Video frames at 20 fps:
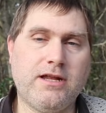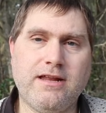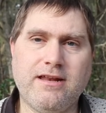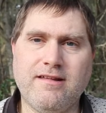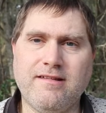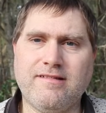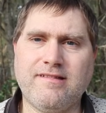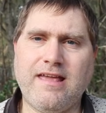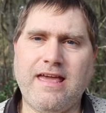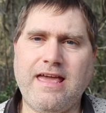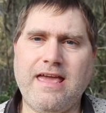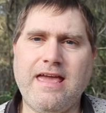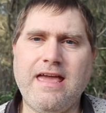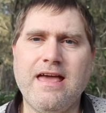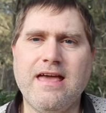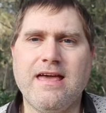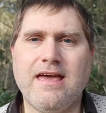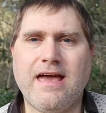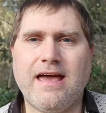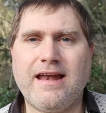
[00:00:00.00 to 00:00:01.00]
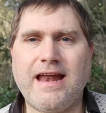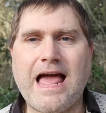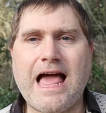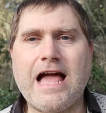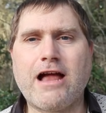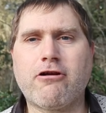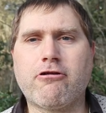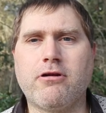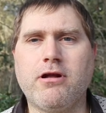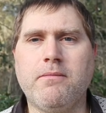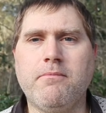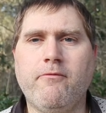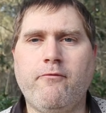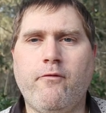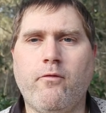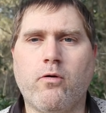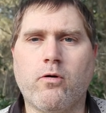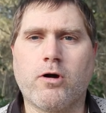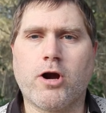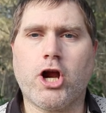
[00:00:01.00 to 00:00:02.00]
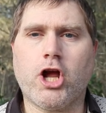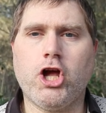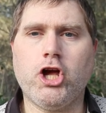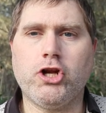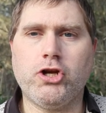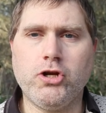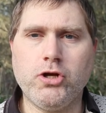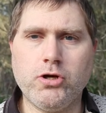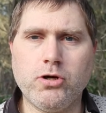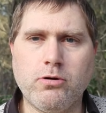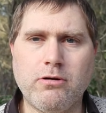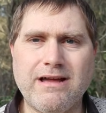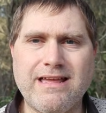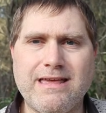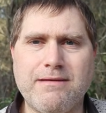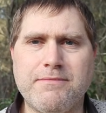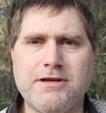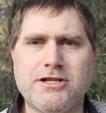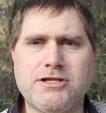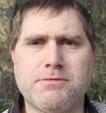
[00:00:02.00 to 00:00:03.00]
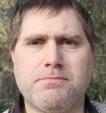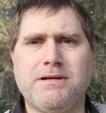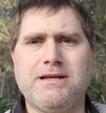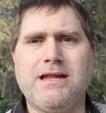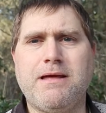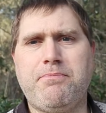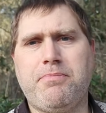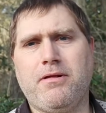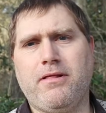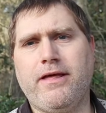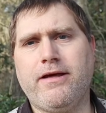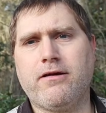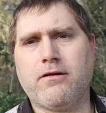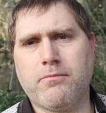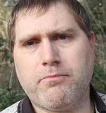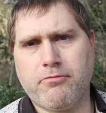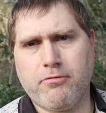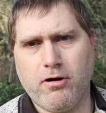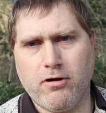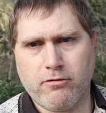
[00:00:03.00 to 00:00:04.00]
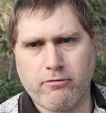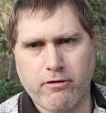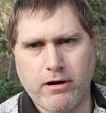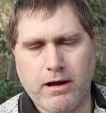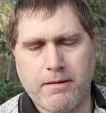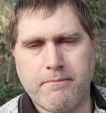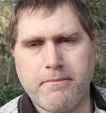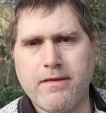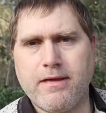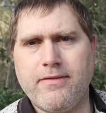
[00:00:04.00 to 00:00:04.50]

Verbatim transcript: It is an acronym for GNU Image Manipulator Program.